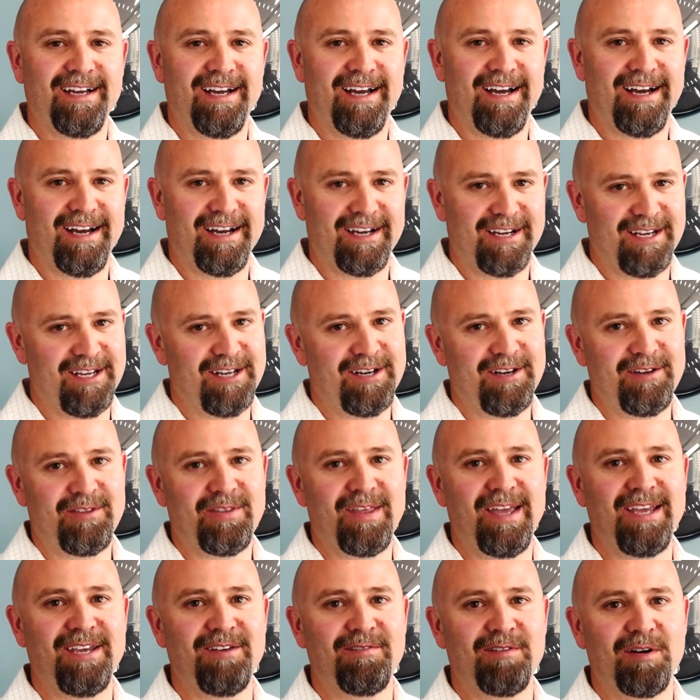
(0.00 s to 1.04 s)
Uh, again,
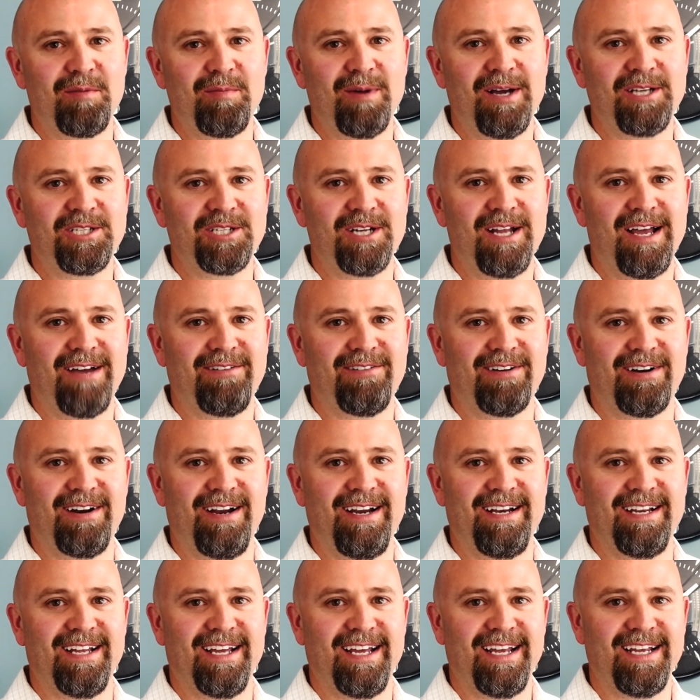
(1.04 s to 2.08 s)
thank you very much and have a
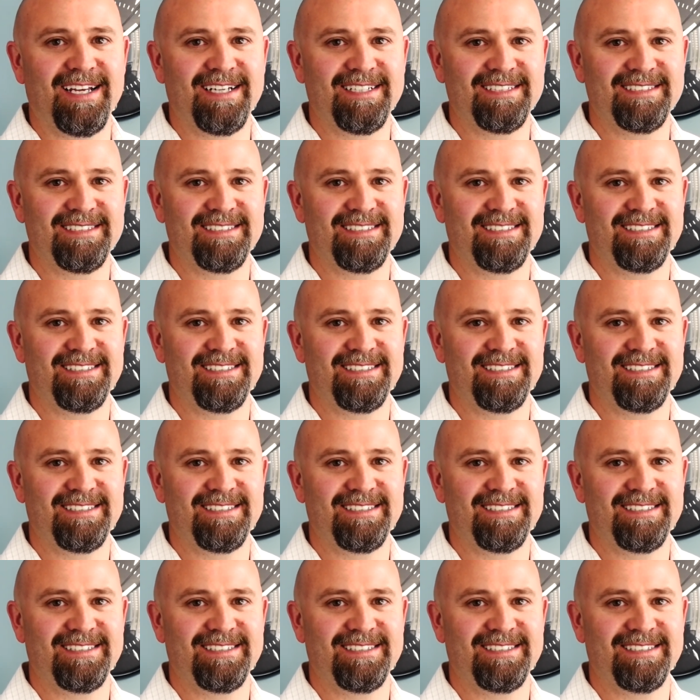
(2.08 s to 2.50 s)
great day.